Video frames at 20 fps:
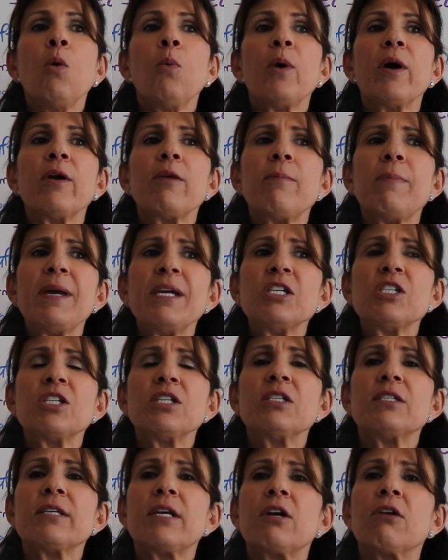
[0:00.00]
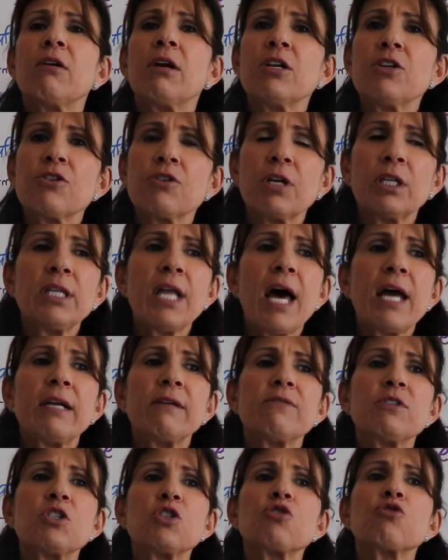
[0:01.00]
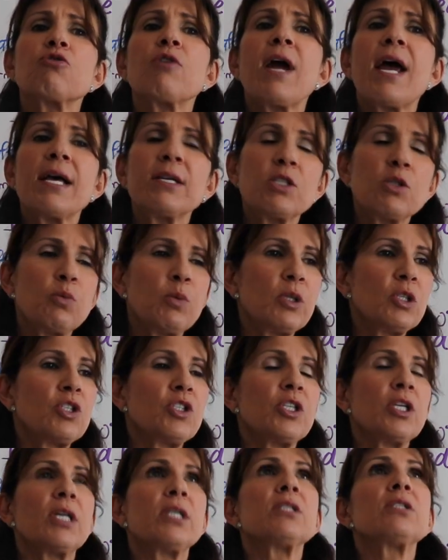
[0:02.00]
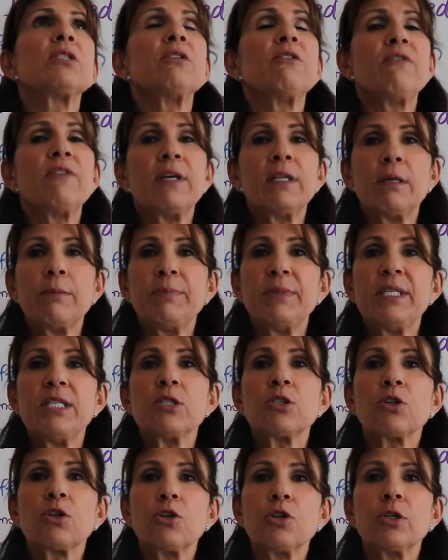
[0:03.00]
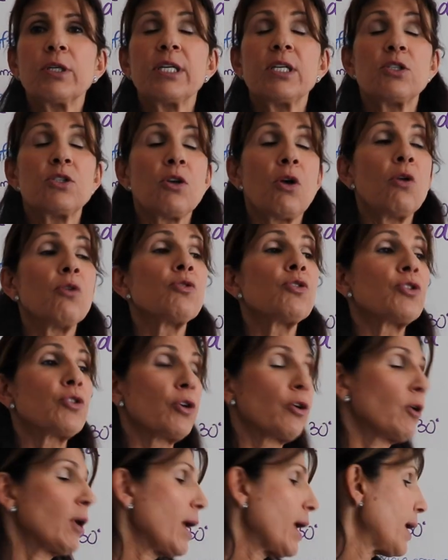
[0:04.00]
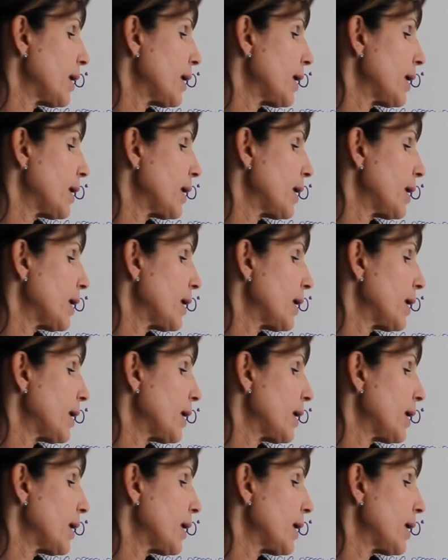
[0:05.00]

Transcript: where the patients that are under a lot of stress will just develop these Curling's ulcer,